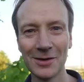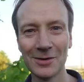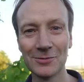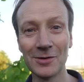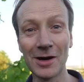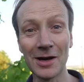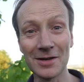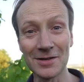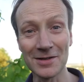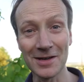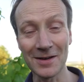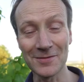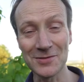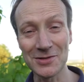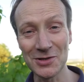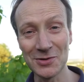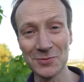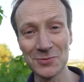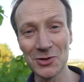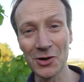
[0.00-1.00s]
Right, I've
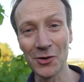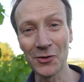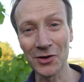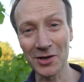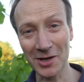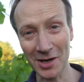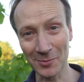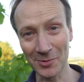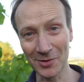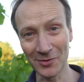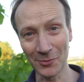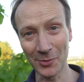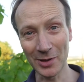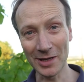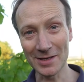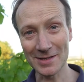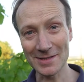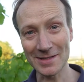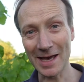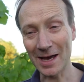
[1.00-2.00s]
zoomed on a couple of
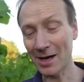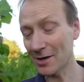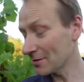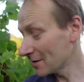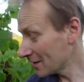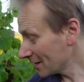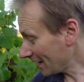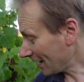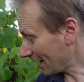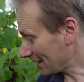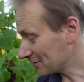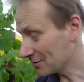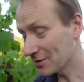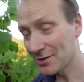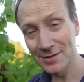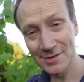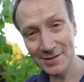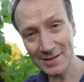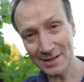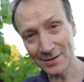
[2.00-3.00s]
weeks now, and you
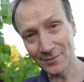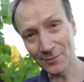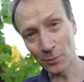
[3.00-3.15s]
can see